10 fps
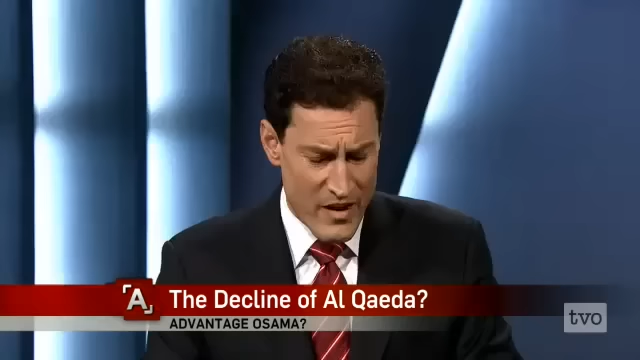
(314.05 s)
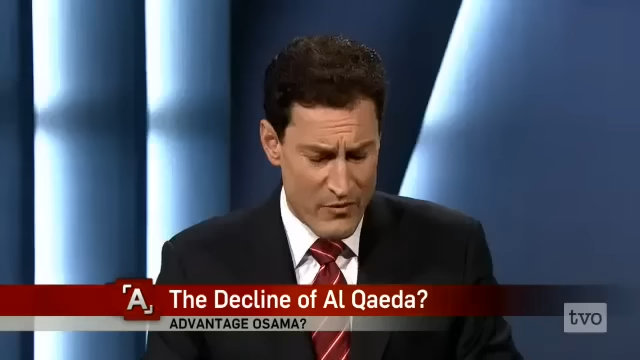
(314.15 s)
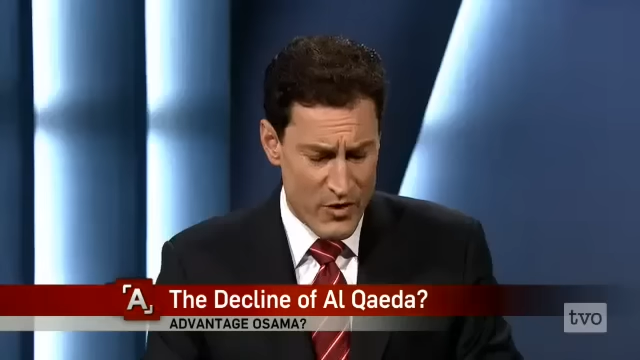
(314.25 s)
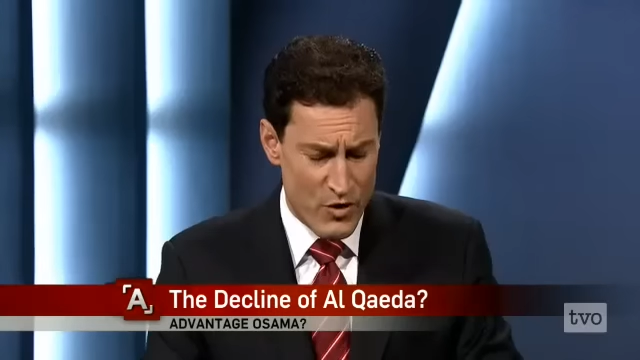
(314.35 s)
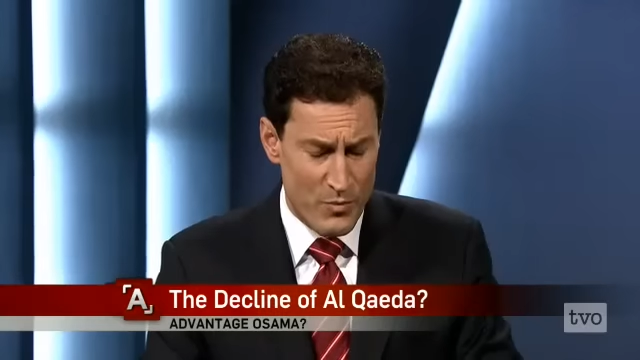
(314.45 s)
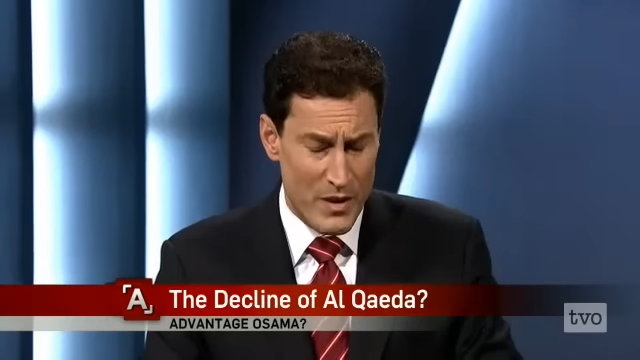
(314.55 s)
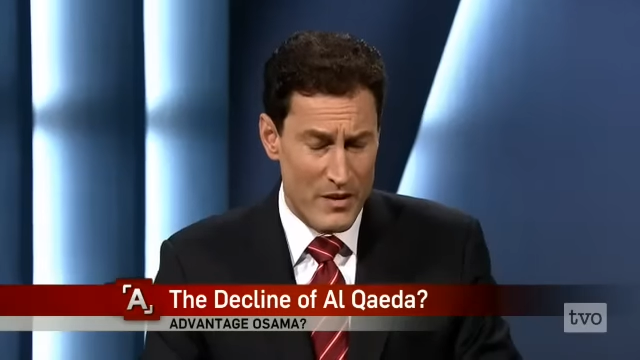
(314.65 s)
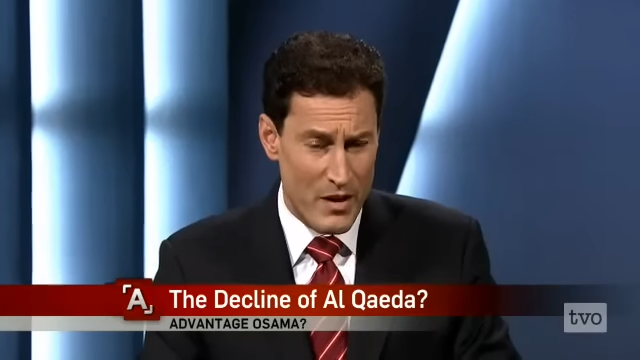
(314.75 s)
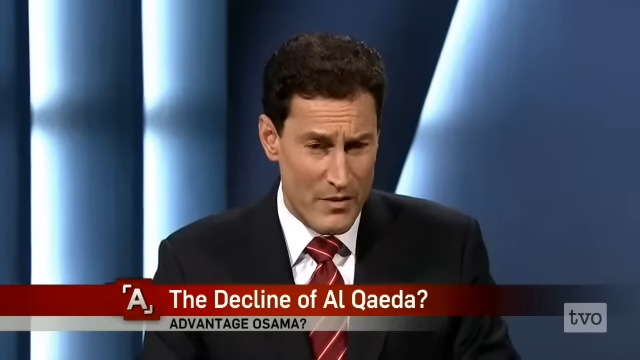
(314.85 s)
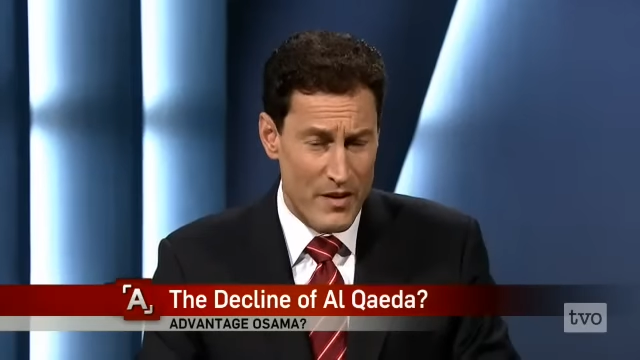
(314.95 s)
that view,
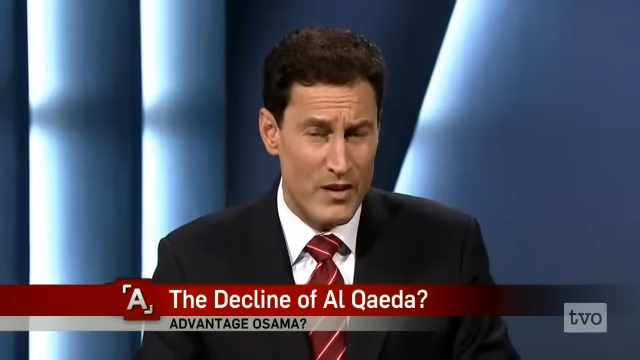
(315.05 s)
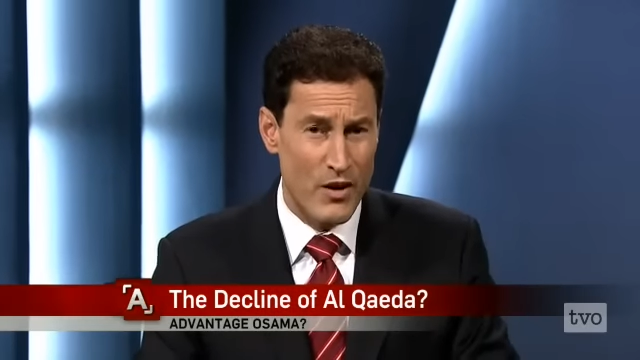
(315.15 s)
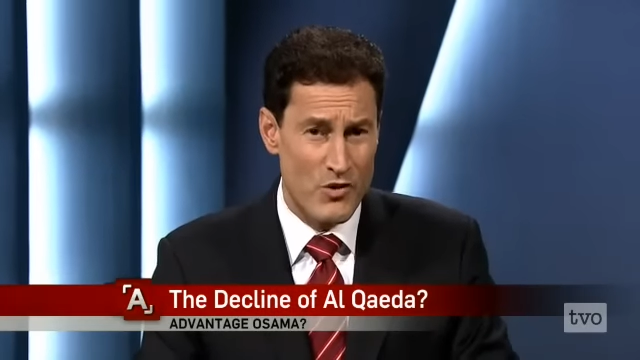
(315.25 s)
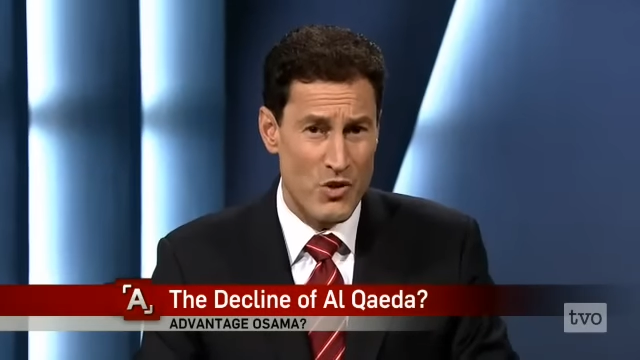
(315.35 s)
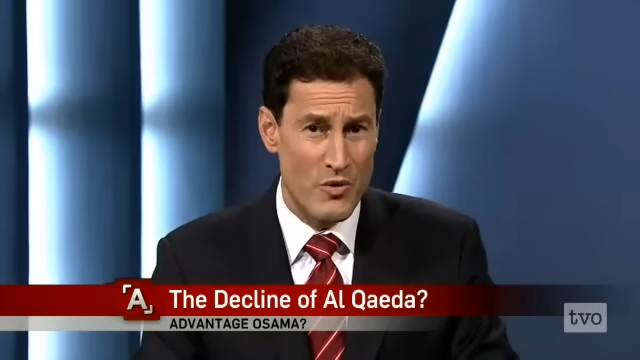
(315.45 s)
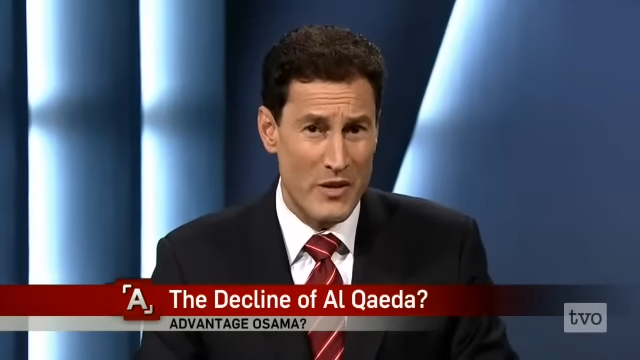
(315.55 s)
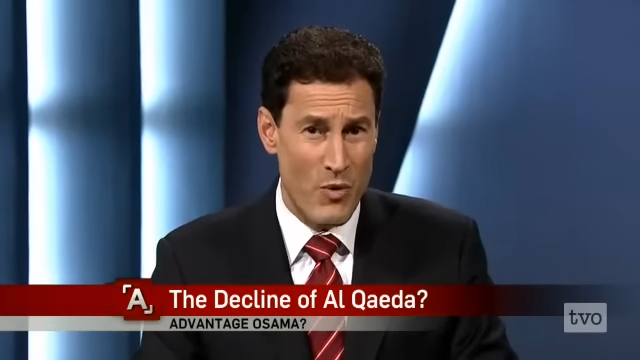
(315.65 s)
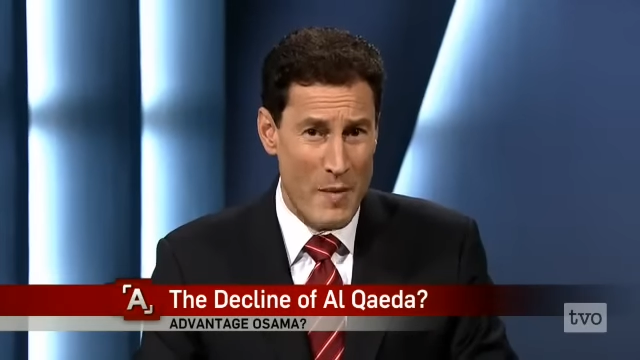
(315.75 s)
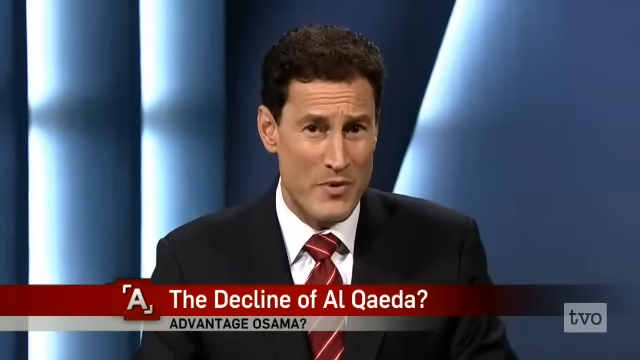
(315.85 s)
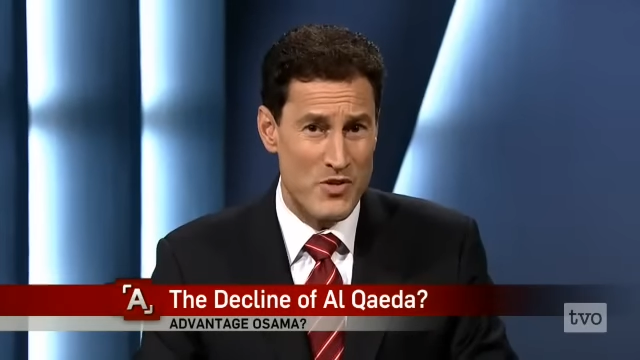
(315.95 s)
but I think you also need
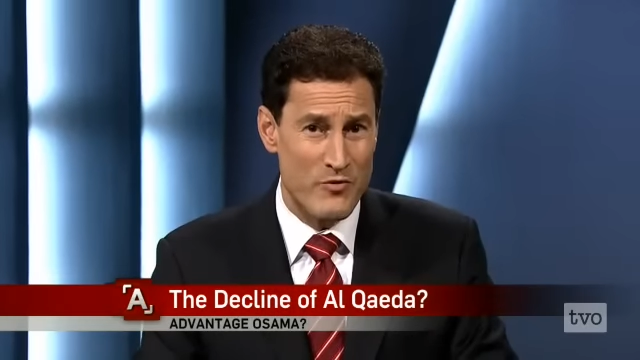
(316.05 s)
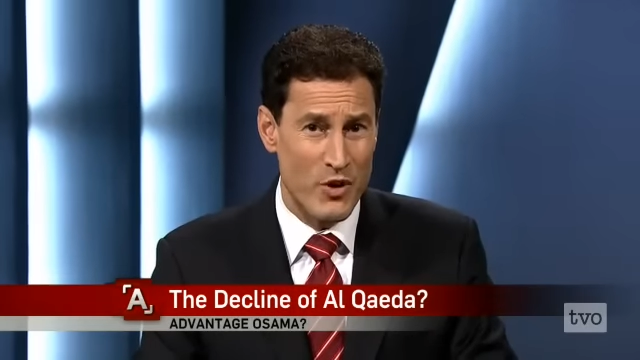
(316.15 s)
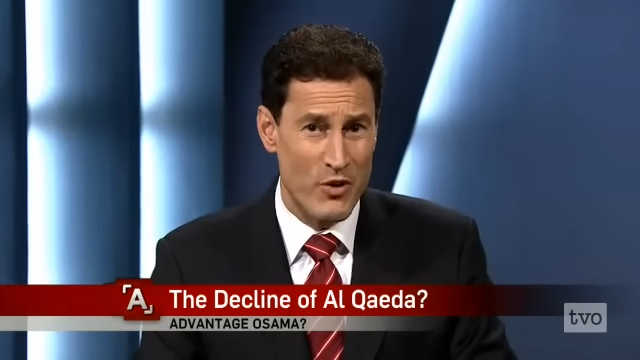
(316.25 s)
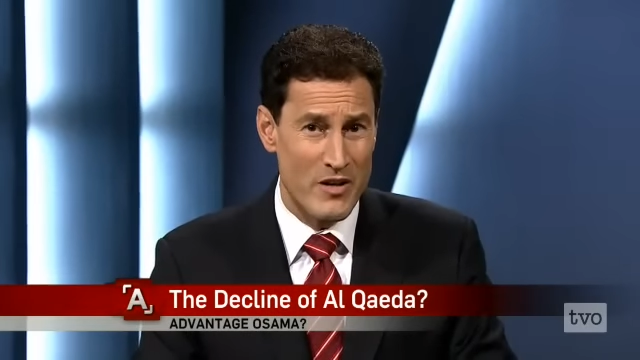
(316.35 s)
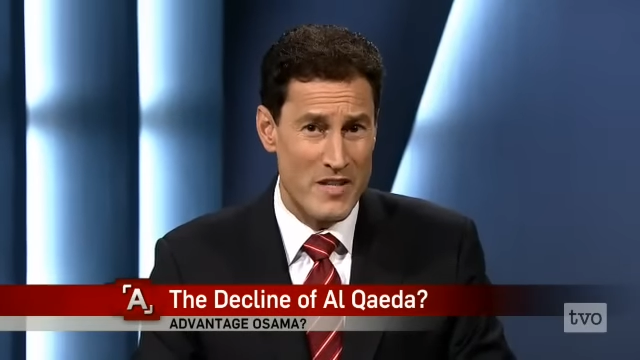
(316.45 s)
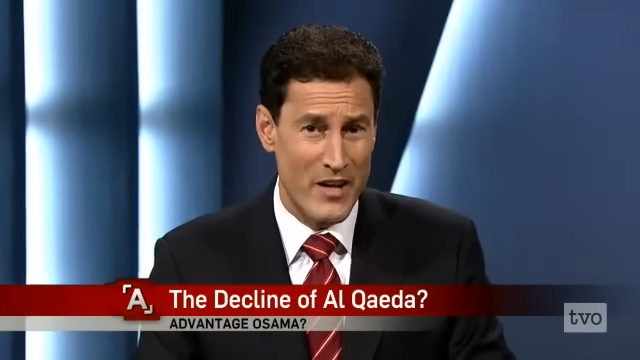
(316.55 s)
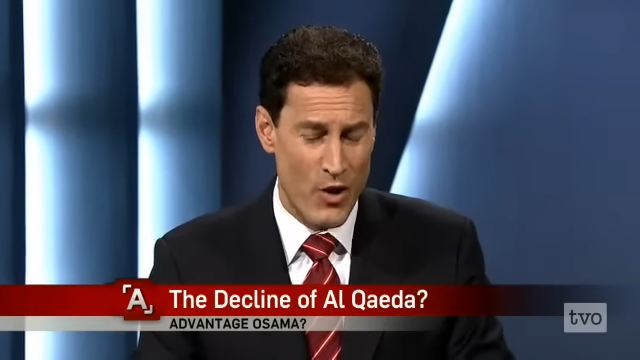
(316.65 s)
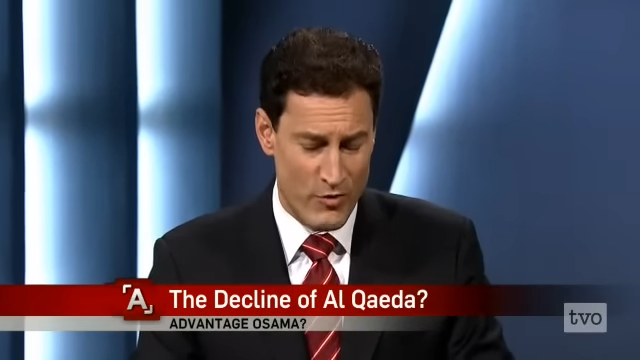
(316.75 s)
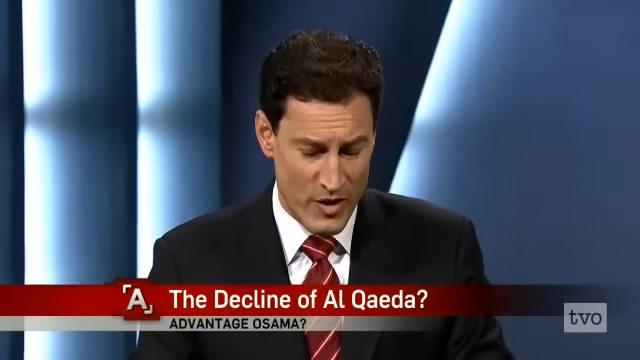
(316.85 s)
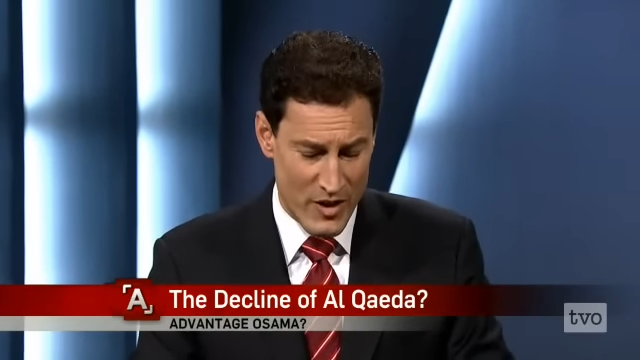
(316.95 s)
weapons if you're going to take
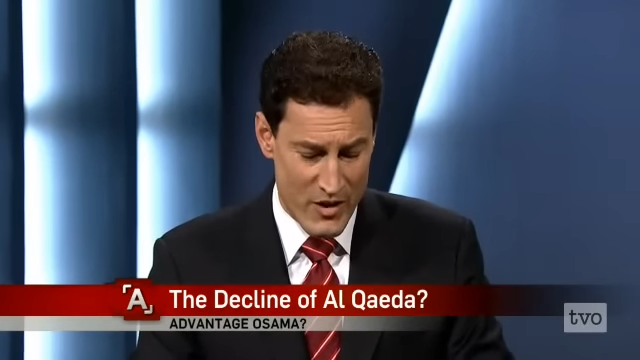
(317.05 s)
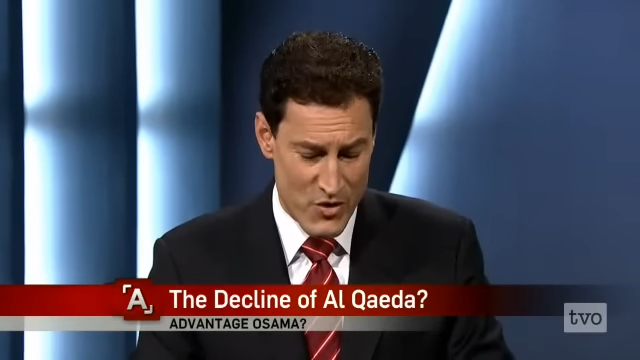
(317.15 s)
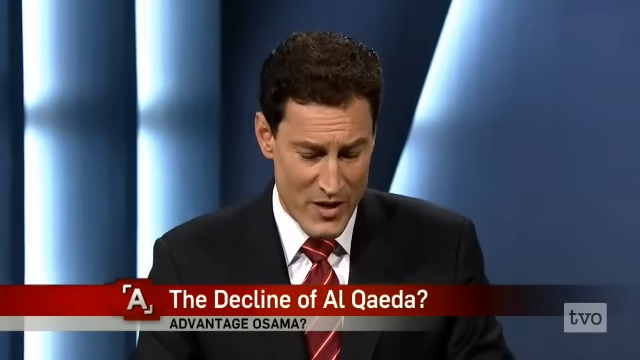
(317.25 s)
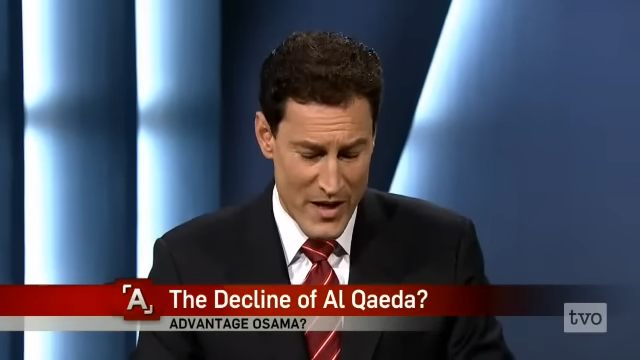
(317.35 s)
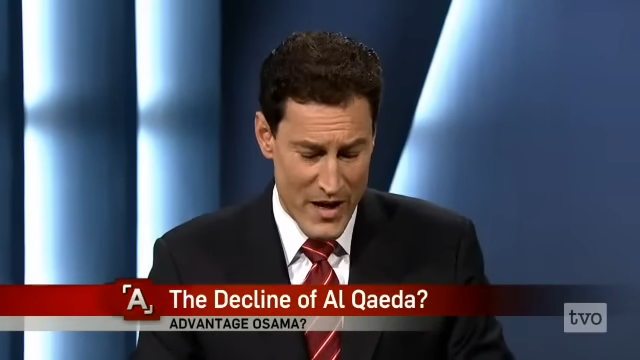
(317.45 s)
over a country.